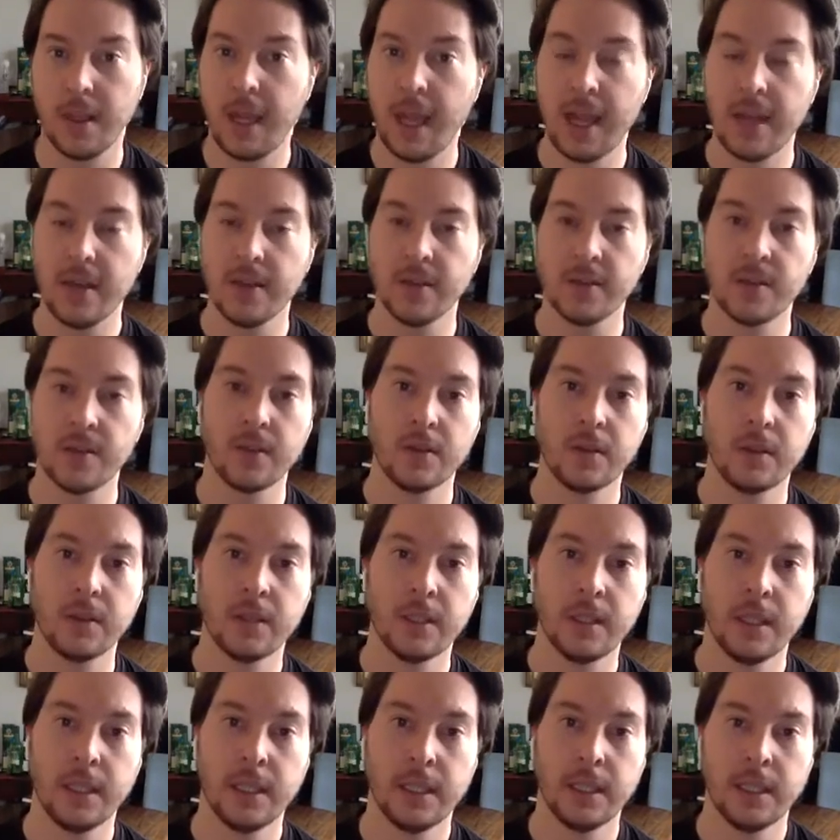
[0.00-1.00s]
case.
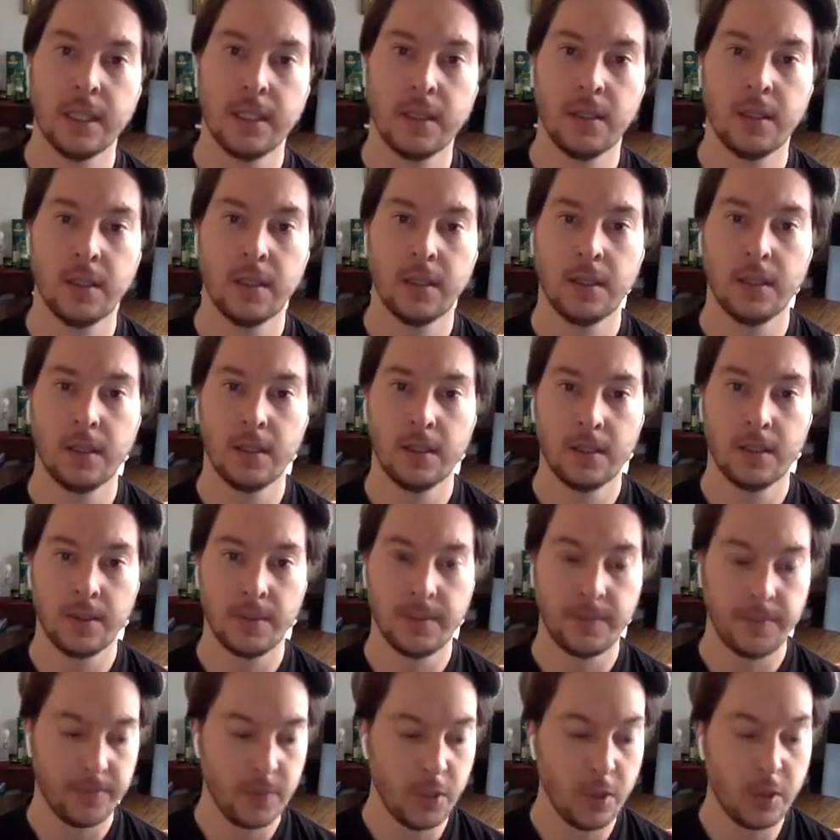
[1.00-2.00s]

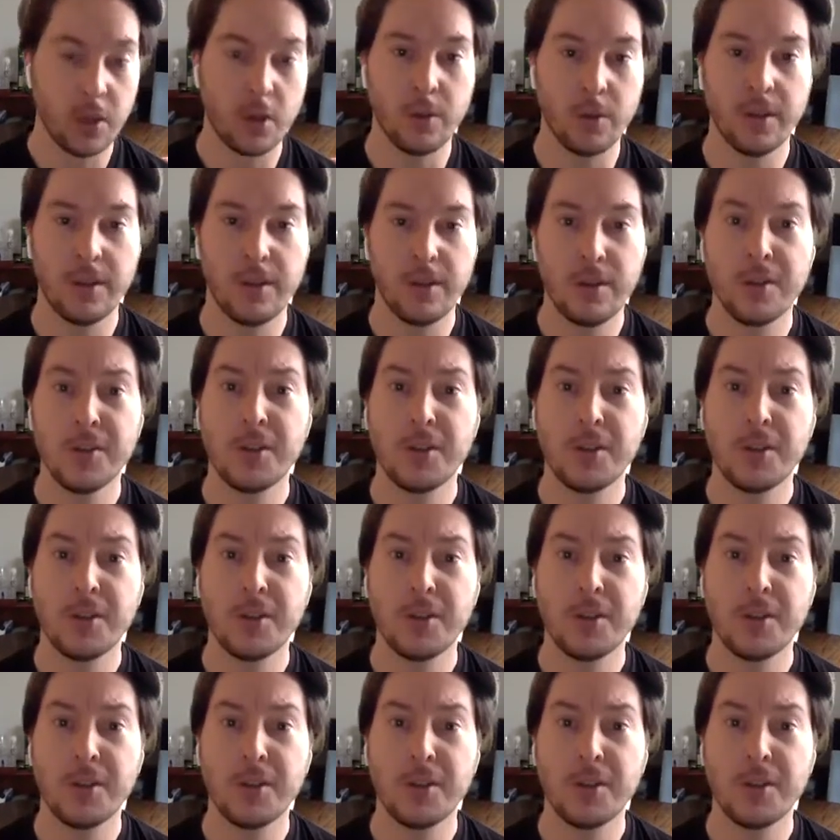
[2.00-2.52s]
You can